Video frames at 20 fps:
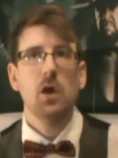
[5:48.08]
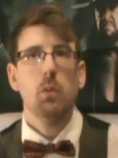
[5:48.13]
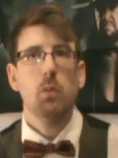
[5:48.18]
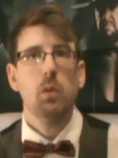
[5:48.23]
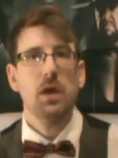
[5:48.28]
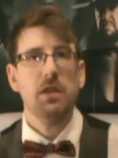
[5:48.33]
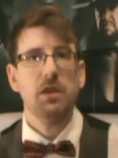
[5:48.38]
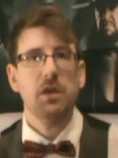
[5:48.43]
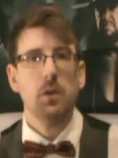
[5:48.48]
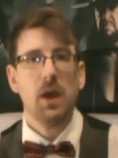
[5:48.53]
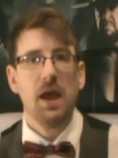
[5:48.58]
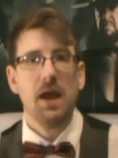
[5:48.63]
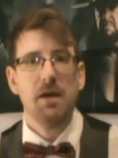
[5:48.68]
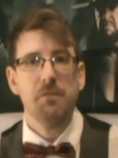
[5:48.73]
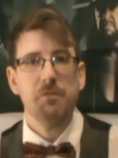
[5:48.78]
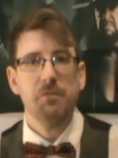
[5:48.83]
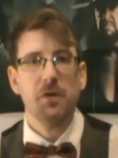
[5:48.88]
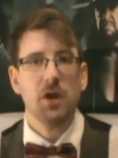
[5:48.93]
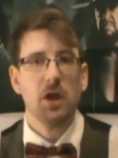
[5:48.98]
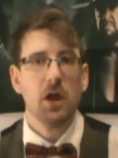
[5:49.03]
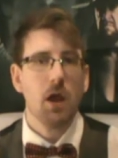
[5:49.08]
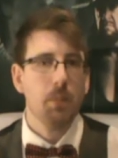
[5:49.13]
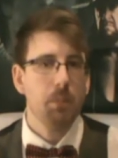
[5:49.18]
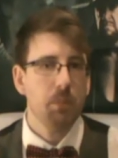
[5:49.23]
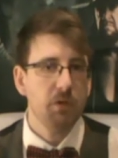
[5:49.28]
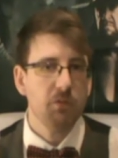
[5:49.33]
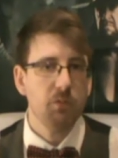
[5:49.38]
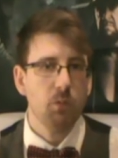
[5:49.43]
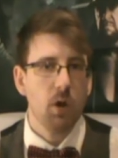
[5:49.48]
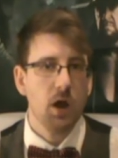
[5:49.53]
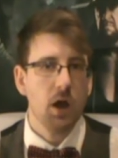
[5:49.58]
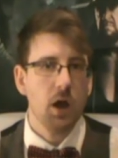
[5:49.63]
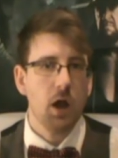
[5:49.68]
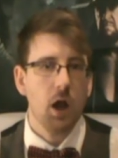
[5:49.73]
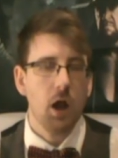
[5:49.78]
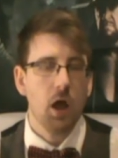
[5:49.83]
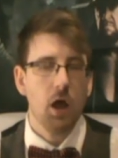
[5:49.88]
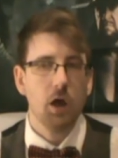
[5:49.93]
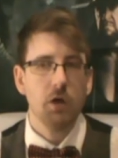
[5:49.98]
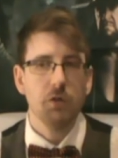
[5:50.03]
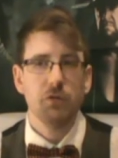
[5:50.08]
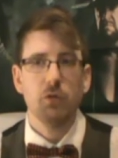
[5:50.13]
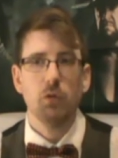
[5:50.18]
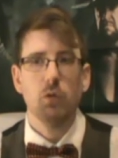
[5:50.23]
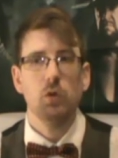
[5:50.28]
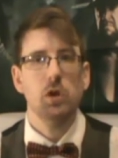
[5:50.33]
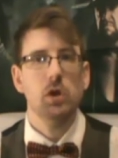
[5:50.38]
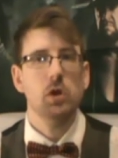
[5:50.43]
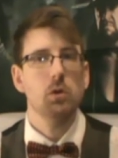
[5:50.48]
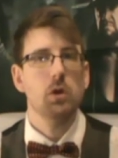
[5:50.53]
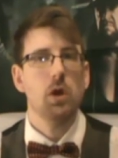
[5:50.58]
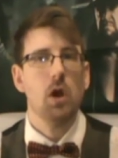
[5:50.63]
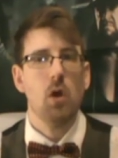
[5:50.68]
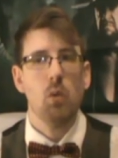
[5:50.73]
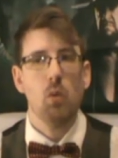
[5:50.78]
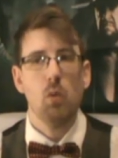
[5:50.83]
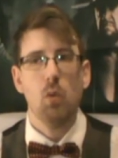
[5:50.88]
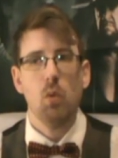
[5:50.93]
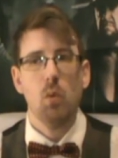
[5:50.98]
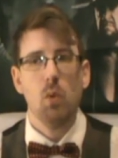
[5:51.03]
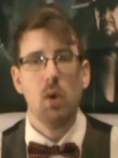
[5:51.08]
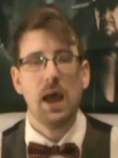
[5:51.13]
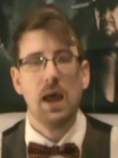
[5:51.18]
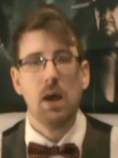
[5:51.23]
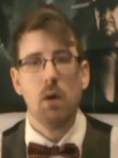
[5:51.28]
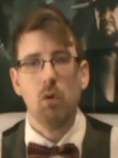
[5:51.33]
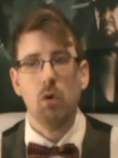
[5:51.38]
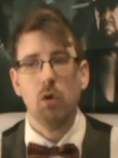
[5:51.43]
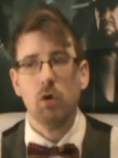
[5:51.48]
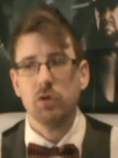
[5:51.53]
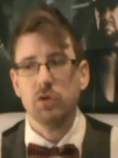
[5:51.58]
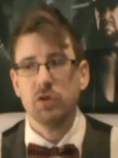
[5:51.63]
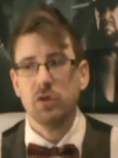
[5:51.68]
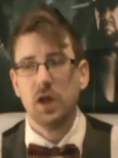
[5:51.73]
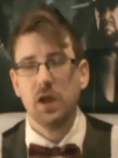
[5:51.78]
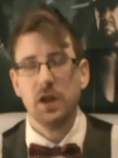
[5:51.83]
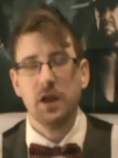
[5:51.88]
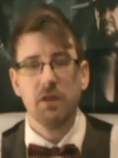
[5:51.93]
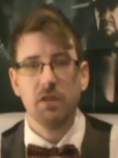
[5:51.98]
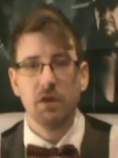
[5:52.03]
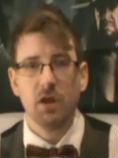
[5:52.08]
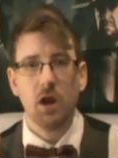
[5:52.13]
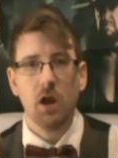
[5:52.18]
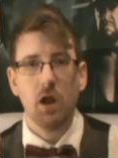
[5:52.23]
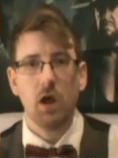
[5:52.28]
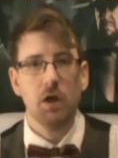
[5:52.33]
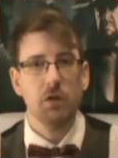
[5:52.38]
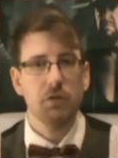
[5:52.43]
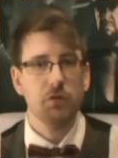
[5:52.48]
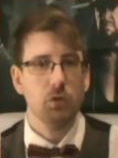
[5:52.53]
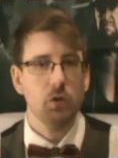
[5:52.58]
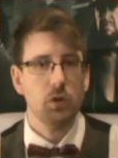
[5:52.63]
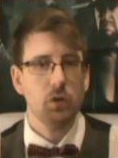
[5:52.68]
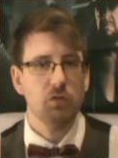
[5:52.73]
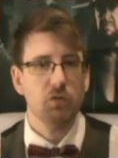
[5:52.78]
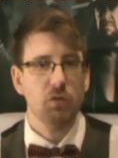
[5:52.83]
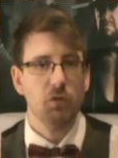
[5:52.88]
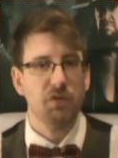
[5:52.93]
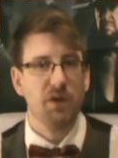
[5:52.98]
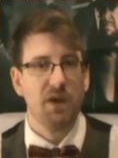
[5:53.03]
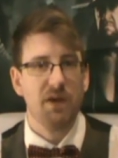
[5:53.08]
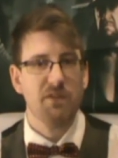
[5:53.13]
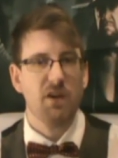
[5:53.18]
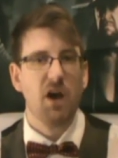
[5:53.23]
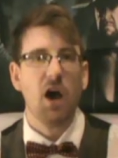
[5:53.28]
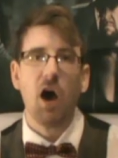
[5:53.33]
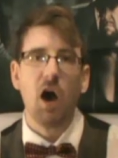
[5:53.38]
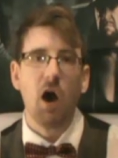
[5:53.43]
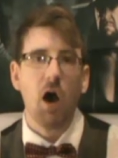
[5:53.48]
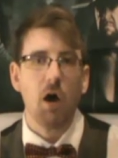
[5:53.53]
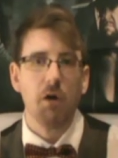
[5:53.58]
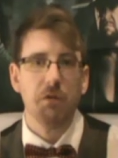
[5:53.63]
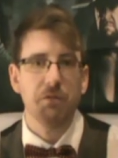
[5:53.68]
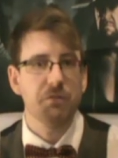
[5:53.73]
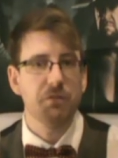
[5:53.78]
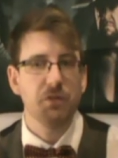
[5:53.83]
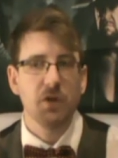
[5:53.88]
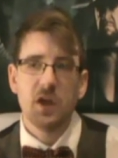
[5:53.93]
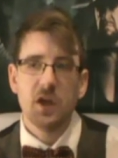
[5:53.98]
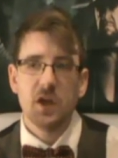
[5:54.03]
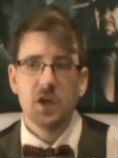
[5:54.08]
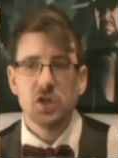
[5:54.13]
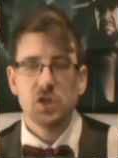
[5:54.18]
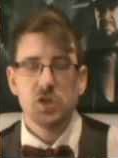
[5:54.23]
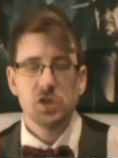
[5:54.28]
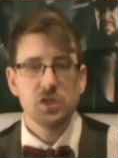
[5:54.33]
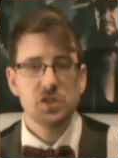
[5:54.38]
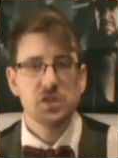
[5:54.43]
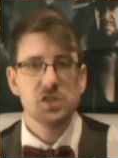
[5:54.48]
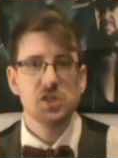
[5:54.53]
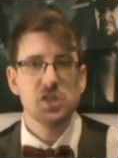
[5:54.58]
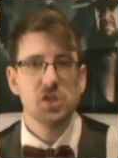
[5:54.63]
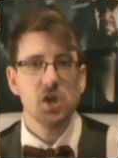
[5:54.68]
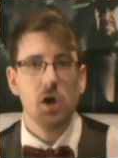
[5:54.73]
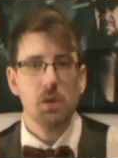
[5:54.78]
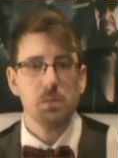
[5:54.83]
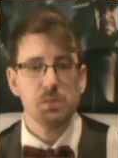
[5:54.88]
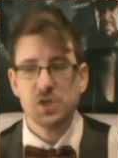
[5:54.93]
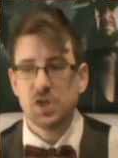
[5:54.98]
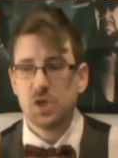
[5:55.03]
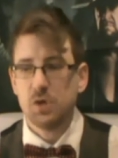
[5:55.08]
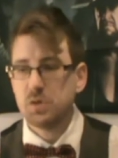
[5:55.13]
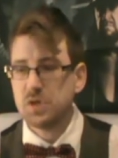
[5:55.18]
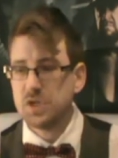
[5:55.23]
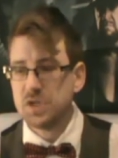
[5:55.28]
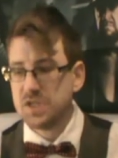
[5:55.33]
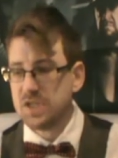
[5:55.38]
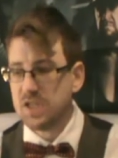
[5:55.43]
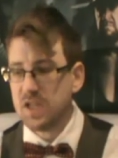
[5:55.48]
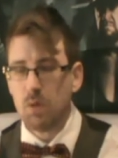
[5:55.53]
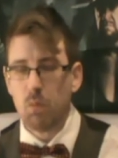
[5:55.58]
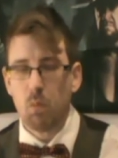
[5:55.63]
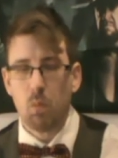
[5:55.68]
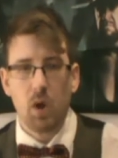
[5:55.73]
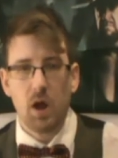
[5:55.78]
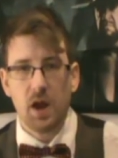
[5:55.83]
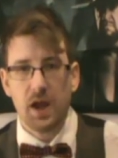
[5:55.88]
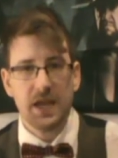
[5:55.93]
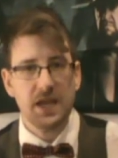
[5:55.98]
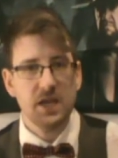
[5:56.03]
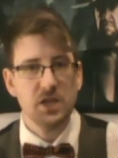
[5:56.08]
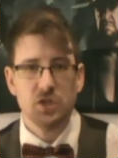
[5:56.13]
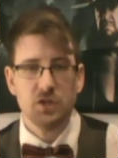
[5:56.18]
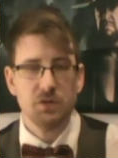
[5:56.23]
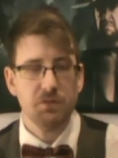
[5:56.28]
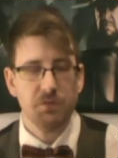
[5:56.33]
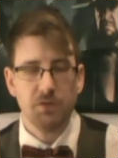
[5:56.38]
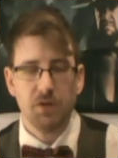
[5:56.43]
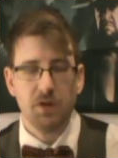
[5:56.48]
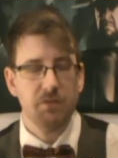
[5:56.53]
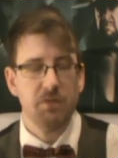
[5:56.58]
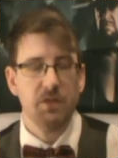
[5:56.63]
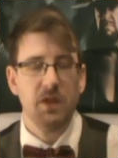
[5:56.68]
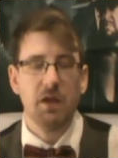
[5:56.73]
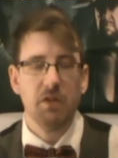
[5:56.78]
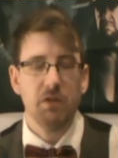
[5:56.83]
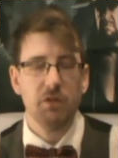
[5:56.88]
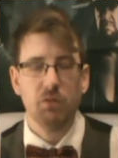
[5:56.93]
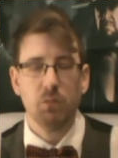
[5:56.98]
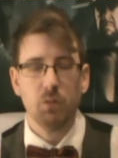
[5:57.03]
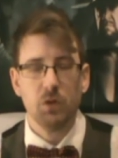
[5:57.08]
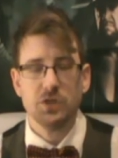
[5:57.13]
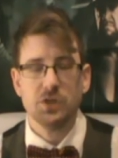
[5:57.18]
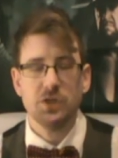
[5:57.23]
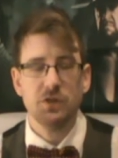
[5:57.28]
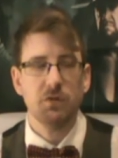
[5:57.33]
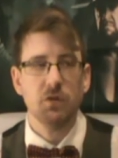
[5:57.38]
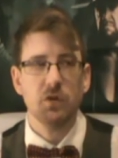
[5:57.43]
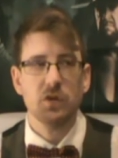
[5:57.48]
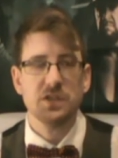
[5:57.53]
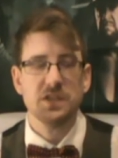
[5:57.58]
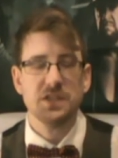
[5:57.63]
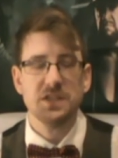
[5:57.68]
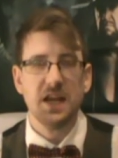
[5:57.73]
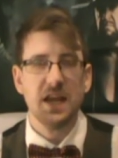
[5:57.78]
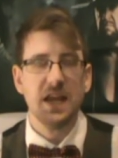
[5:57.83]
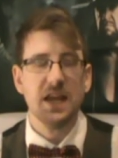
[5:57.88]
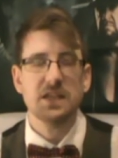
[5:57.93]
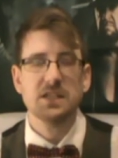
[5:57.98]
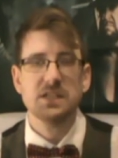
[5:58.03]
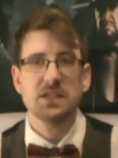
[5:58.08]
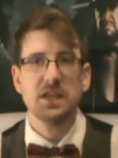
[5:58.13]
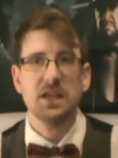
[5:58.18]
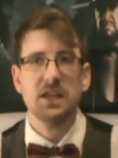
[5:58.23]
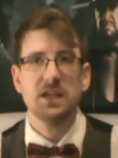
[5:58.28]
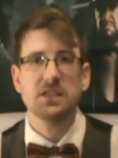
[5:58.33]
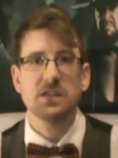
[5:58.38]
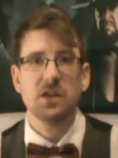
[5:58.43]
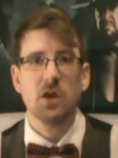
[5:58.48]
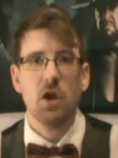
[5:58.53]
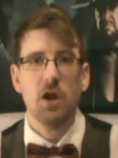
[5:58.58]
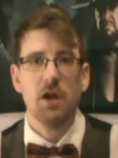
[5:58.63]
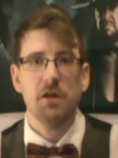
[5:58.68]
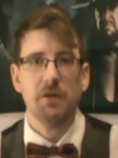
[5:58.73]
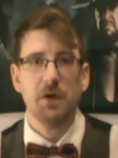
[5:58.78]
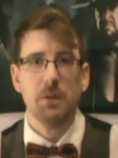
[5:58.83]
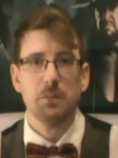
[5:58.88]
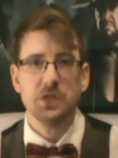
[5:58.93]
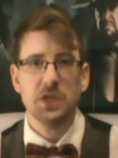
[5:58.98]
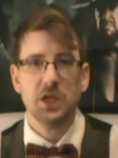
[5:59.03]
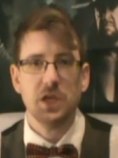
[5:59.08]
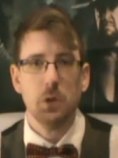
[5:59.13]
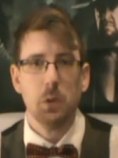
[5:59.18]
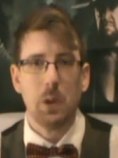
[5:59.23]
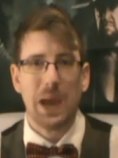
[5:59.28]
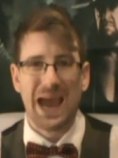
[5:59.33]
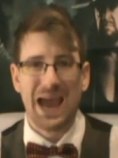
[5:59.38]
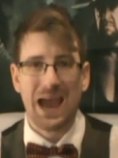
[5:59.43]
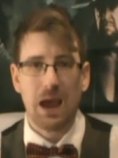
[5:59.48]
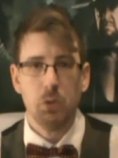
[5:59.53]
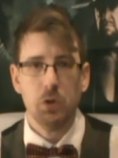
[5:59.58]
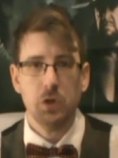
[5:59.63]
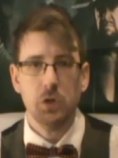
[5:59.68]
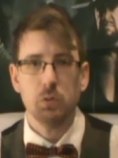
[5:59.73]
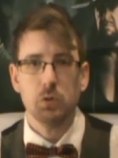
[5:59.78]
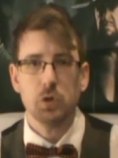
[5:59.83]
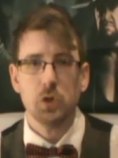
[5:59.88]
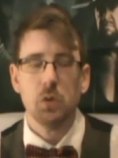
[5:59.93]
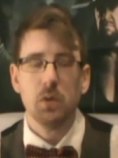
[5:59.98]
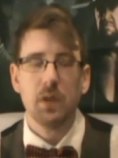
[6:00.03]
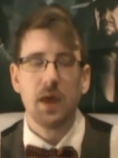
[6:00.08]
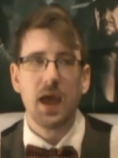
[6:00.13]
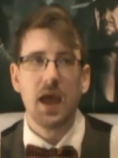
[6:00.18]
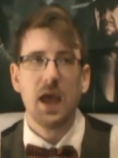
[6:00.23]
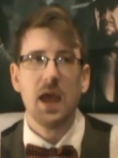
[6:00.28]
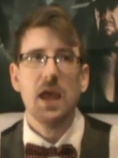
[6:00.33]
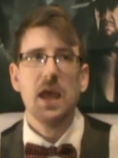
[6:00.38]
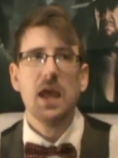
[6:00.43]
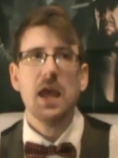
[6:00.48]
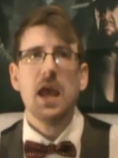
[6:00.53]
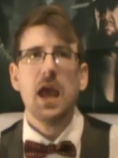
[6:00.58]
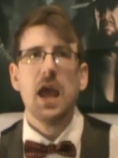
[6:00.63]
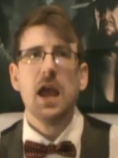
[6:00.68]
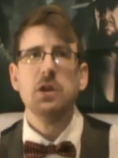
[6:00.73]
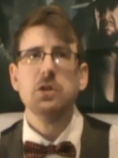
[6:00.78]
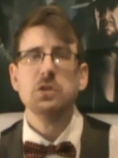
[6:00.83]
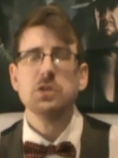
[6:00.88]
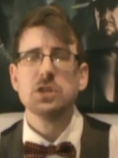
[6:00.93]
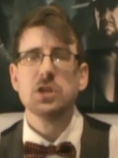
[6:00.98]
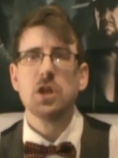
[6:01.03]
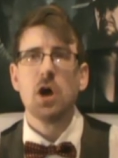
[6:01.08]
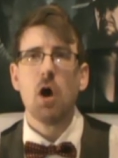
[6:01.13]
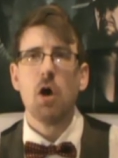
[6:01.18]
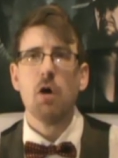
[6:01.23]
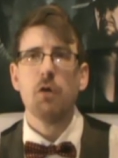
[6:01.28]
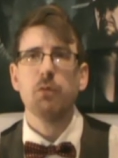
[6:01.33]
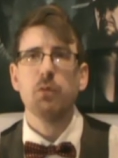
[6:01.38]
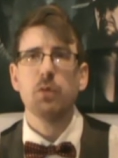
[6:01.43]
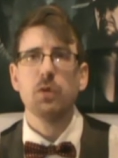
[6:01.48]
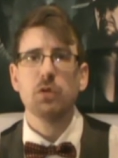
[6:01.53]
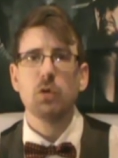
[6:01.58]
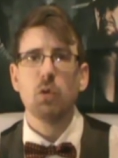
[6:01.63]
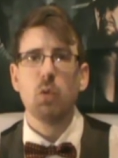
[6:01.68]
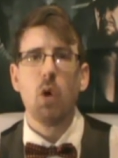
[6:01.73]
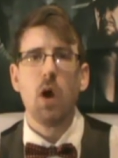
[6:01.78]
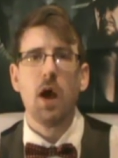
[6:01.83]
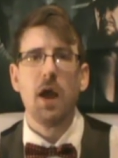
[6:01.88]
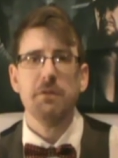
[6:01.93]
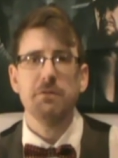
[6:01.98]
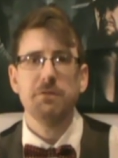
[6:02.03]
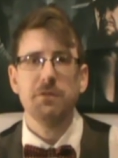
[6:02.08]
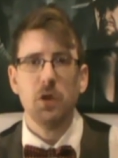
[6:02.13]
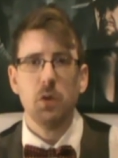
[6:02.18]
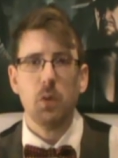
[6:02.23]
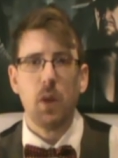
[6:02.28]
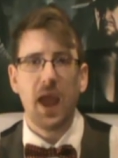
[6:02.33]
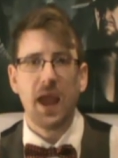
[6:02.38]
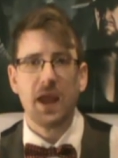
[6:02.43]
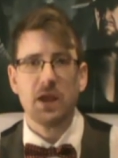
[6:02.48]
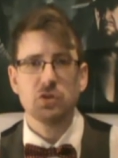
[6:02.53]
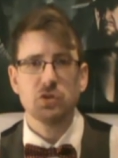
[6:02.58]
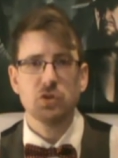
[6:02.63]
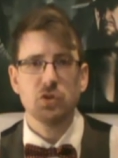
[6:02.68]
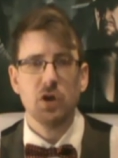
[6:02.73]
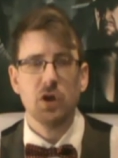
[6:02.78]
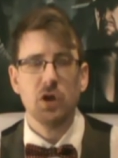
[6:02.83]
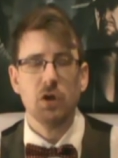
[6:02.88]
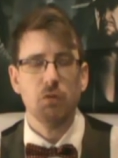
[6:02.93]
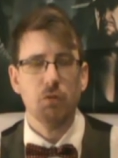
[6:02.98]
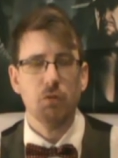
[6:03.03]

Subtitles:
whether you have a couple of one class or you go all out on another class, or you sort of have half sharpshooters and then one each of the others. Once you've got six, it's kind of up to you how you do that. And you start off with quite a few extra